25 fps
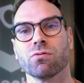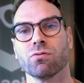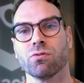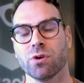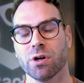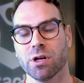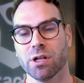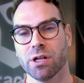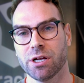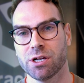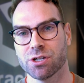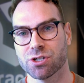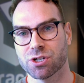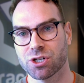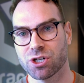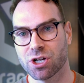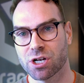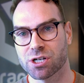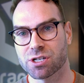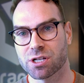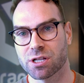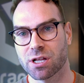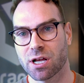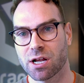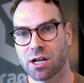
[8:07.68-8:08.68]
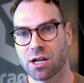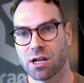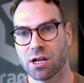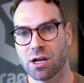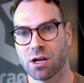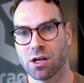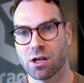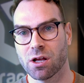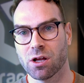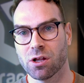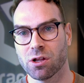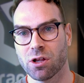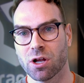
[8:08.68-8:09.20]
really suggested that
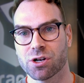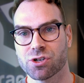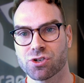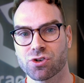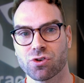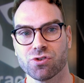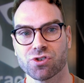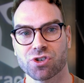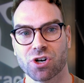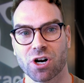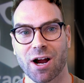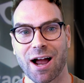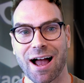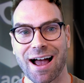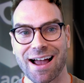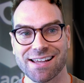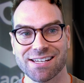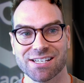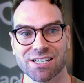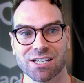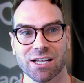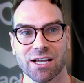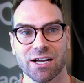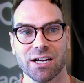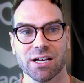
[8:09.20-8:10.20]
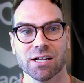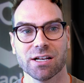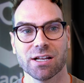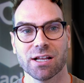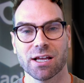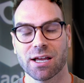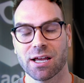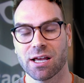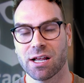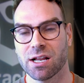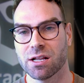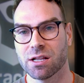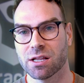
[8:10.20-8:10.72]
a lot of students are isolated
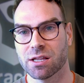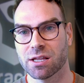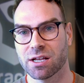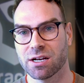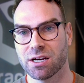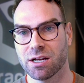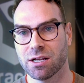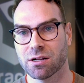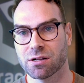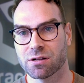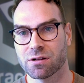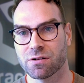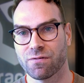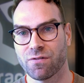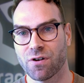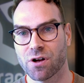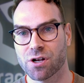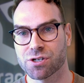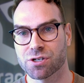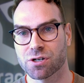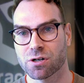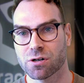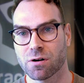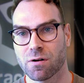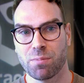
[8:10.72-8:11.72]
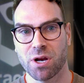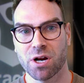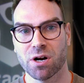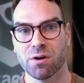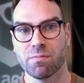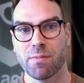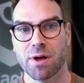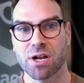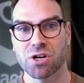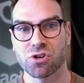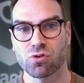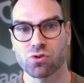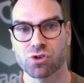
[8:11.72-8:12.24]
and they needed to foster peer
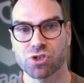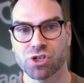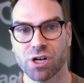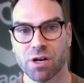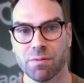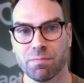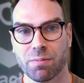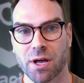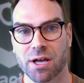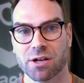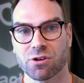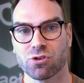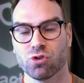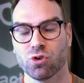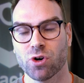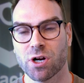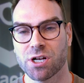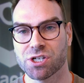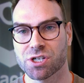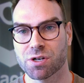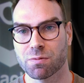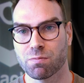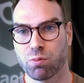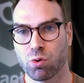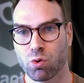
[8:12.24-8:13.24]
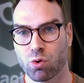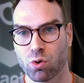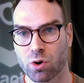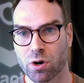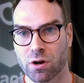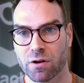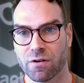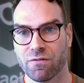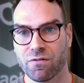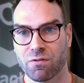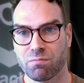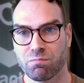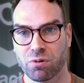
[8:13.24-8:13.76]
mentorship and create
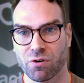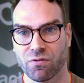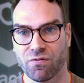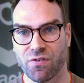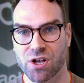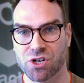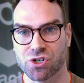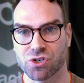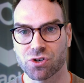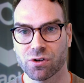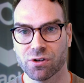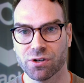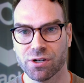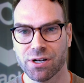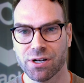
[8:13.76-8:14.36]
supportive professional